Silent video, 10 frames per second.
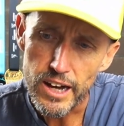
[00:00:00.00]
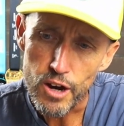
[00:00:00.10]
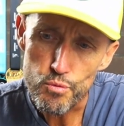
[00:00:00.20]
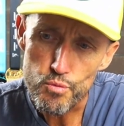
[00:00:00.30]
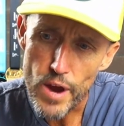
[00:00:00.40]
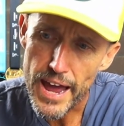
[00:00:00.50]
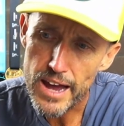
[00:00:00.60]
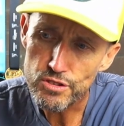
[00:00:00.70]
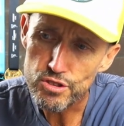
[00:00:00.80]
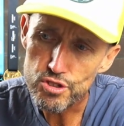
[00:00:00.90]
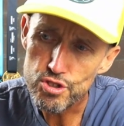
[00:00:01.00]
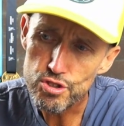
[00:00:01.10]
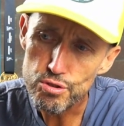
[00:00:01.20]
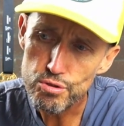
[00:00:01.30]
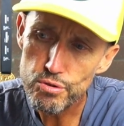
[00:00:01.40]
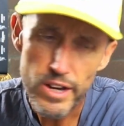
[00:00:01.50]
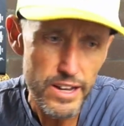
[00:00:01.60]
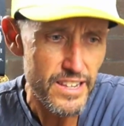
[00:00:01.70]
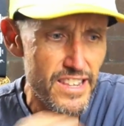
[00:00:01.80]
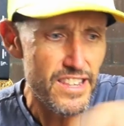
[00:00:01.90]
around the shoe.
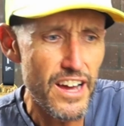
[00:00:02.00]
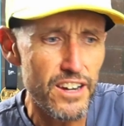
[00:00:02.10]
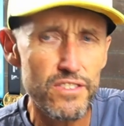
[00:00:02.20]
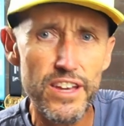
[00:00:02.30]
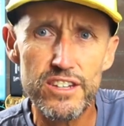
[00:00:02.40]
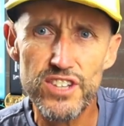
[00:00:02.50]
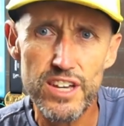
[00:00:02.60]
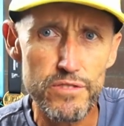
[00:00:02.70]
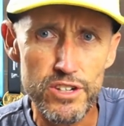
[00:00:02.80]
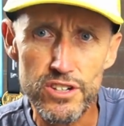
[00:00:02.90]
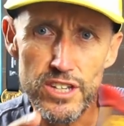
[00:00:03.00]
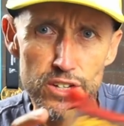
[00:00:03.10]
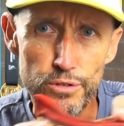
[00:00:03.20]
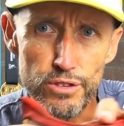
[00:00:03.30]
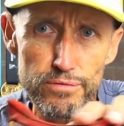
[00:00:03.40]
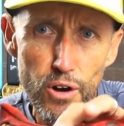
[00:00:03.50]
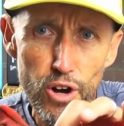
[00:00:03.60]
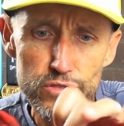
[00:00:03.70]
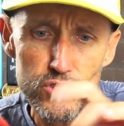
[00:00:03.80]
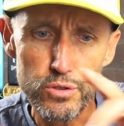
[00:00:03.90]
None of that is evident here on the
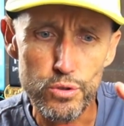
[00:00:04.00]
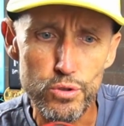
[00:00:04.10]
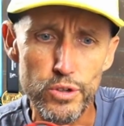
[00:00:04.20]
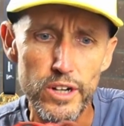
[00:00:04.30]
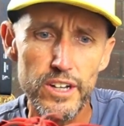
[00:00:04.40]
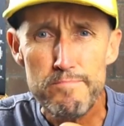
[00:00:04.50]
5s at all.